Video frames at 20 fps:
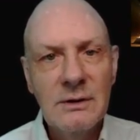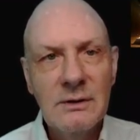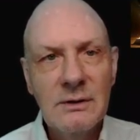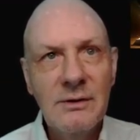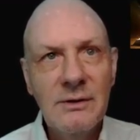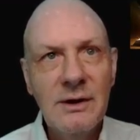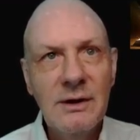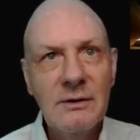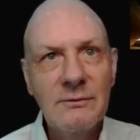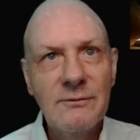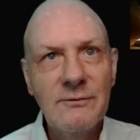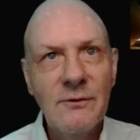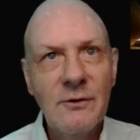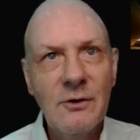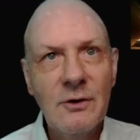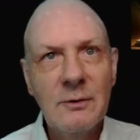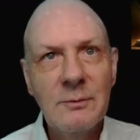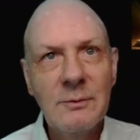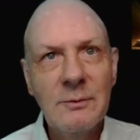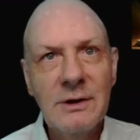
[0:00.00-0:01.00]
than
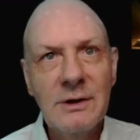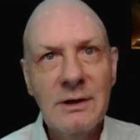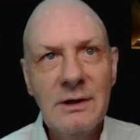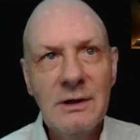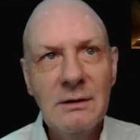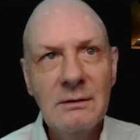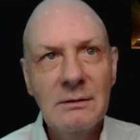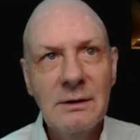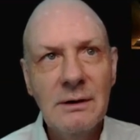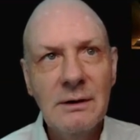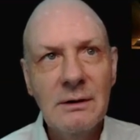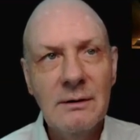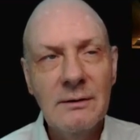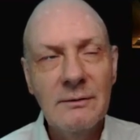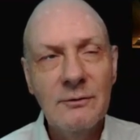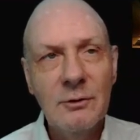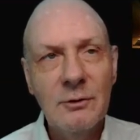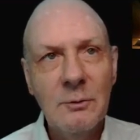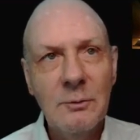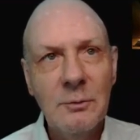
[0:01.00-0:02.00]
affirm the healing
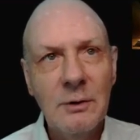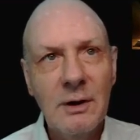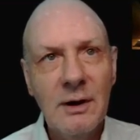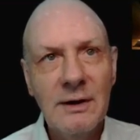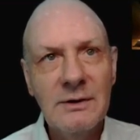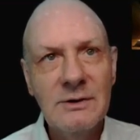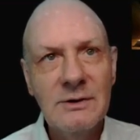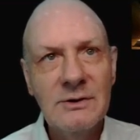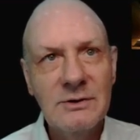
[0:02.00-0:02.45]
of their blind